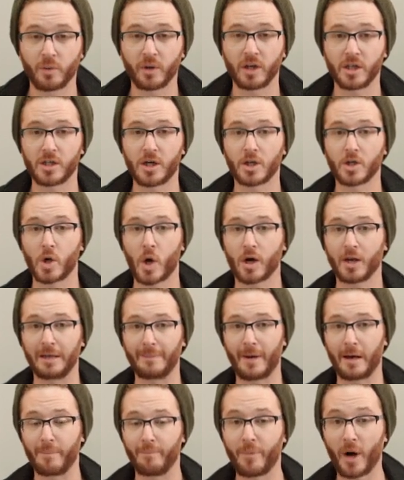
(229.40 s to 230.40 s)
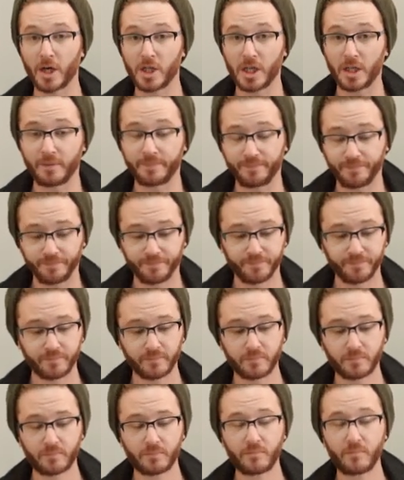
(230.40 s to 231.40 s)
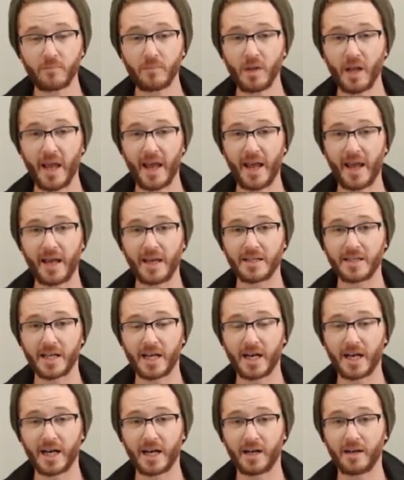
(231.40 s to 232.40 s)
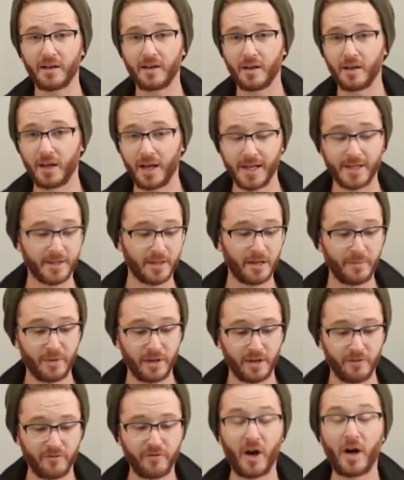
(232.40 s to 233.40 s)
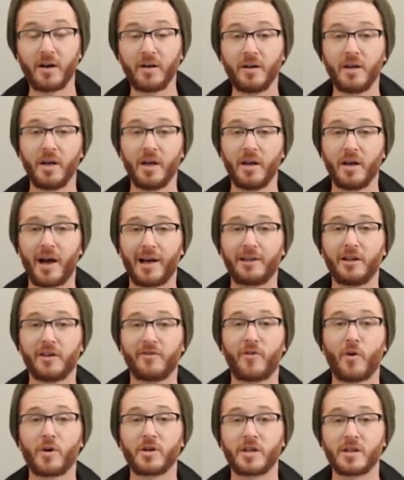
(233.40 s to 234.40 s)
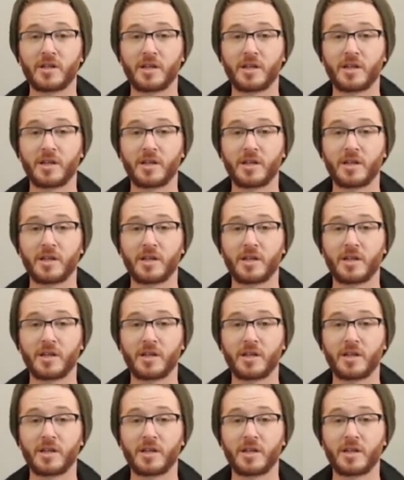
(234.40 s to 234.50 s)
we're going to start talking about budget, and it's going to be fun. I look forward to